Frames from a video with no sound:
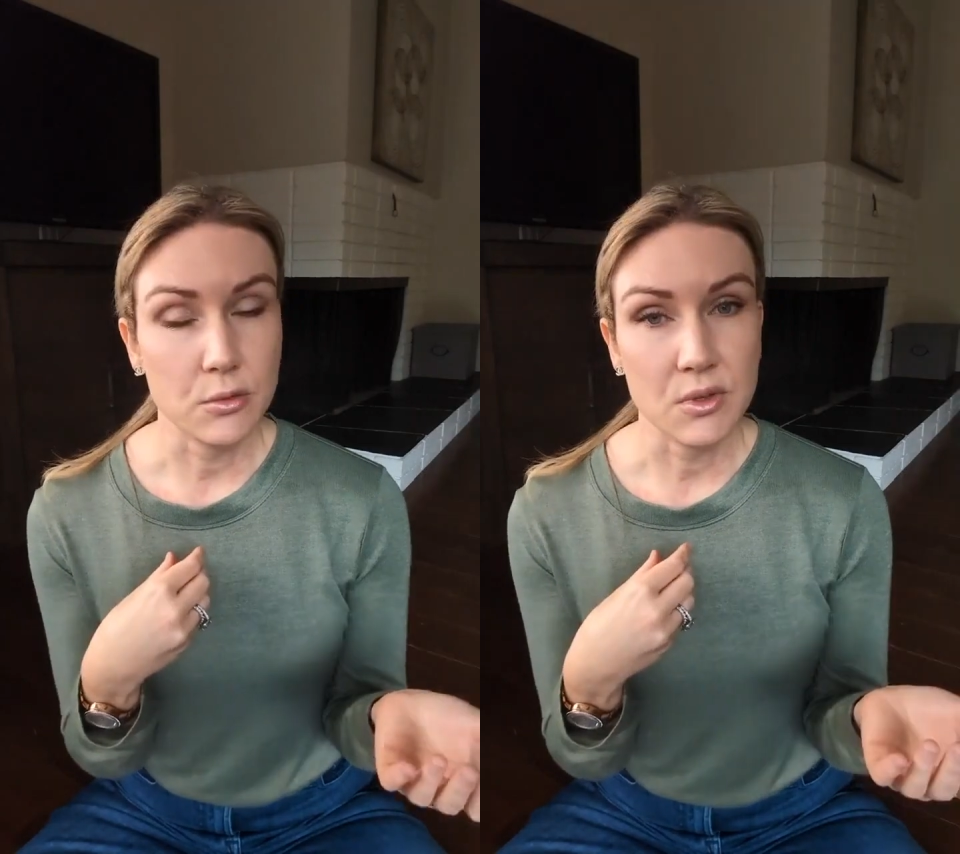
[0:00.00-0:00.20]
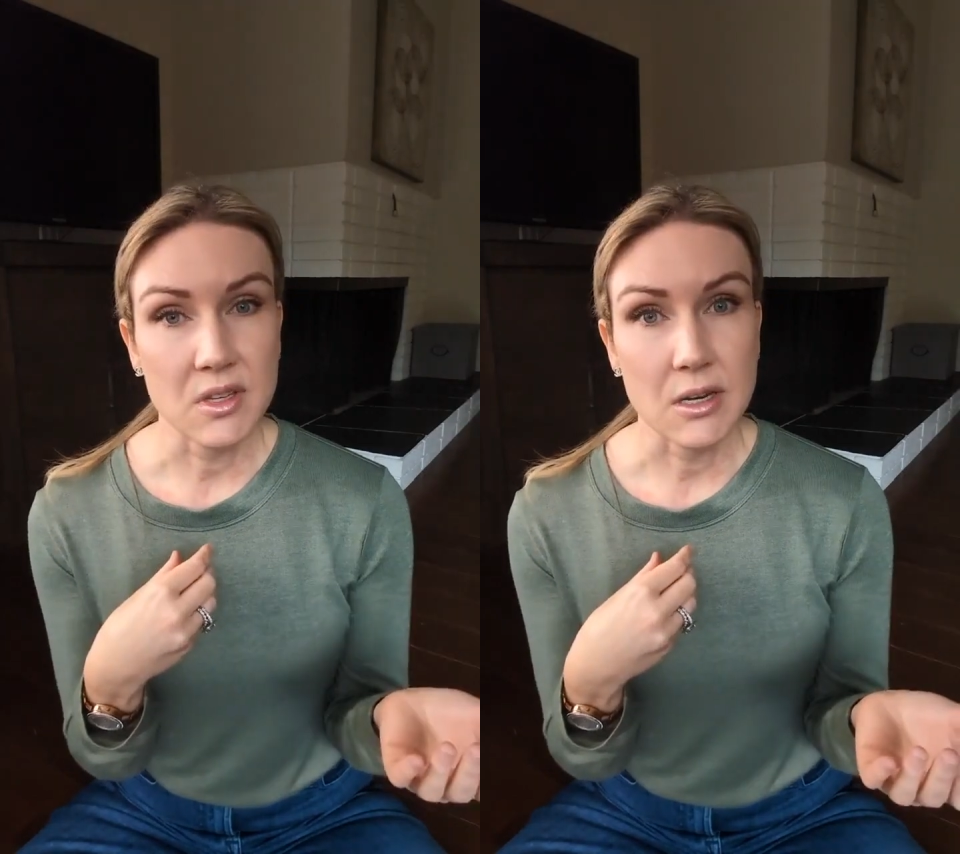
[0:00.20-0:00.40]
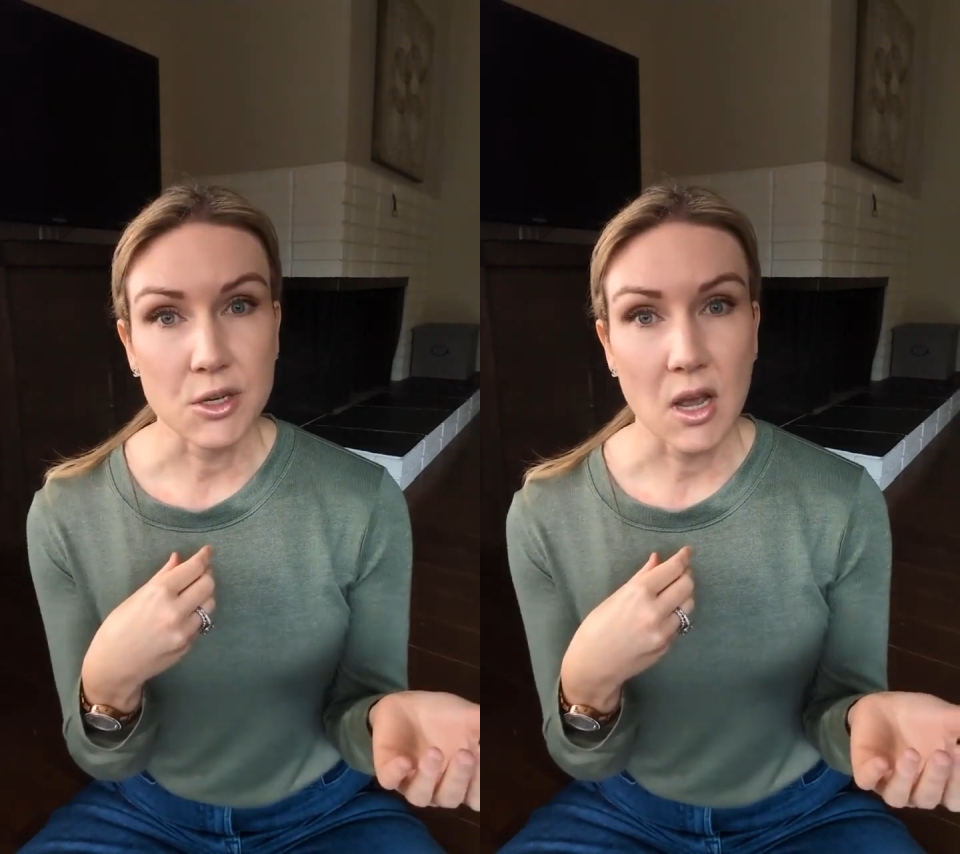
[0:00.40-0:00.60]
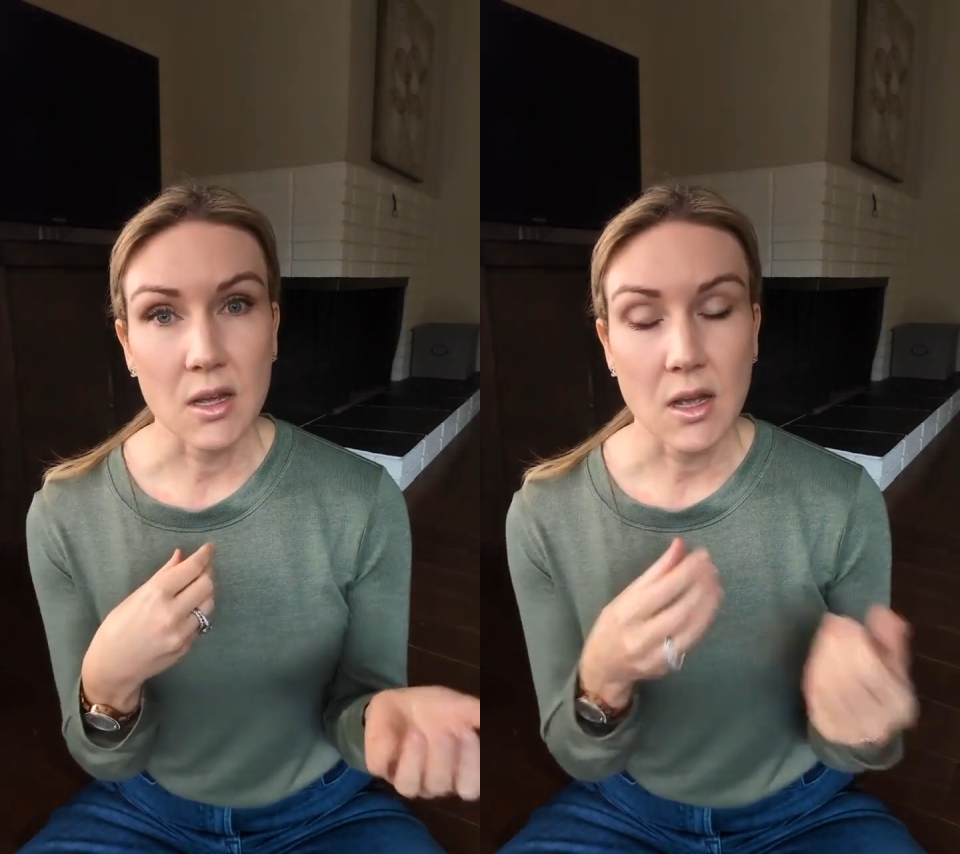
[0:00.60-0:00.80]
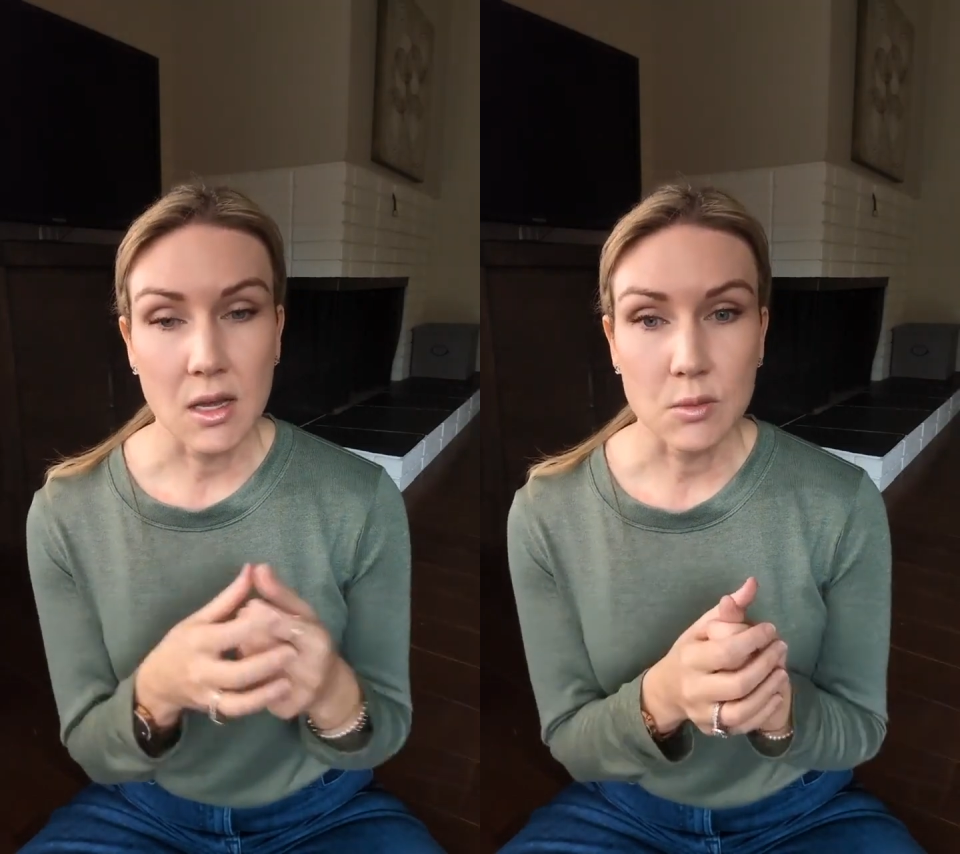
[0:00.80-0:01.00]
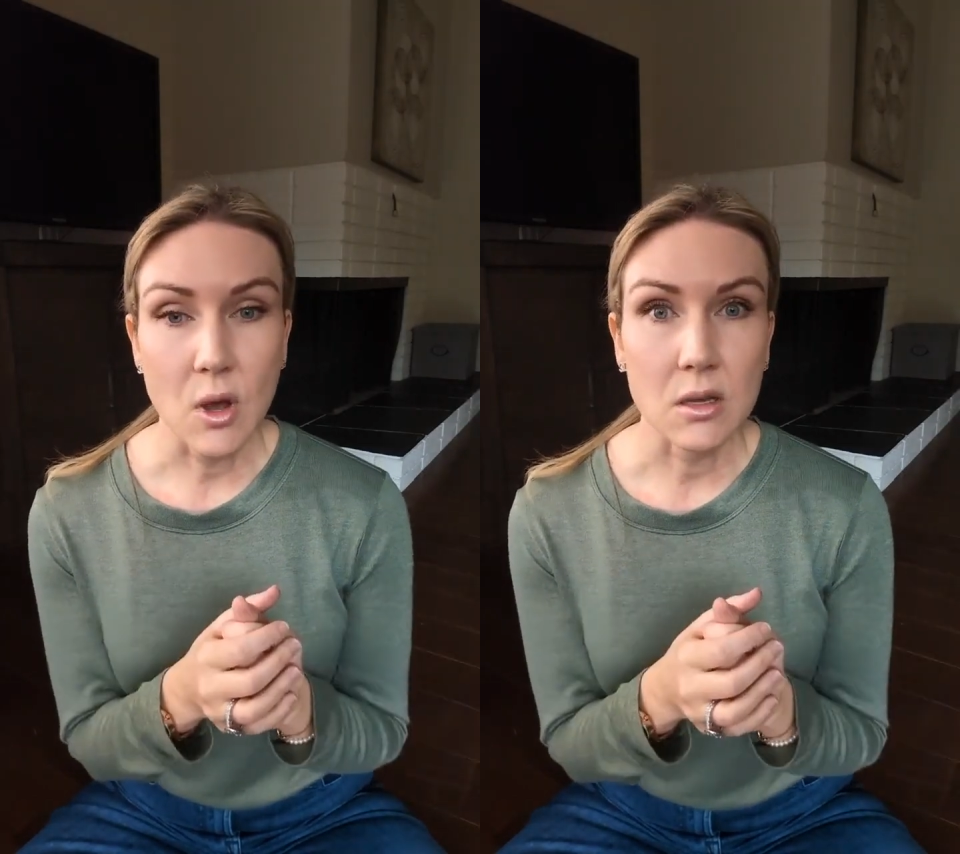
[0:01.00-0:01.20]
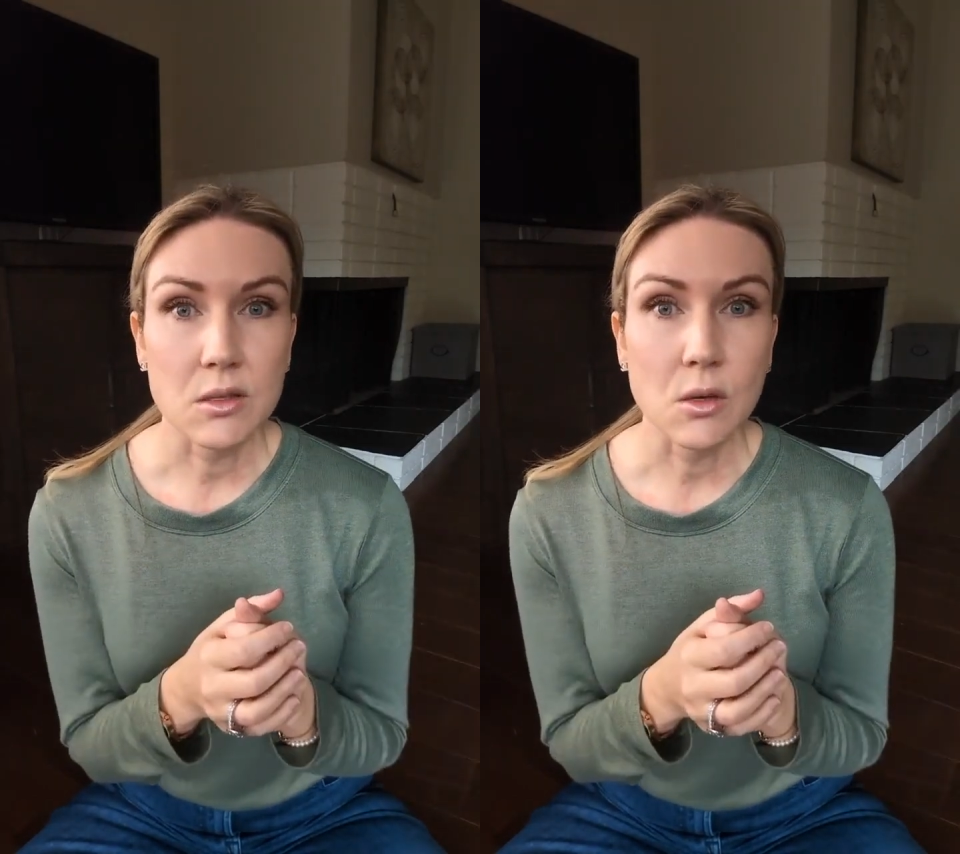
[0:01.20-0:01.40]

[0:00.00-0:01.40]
to rosacea as well.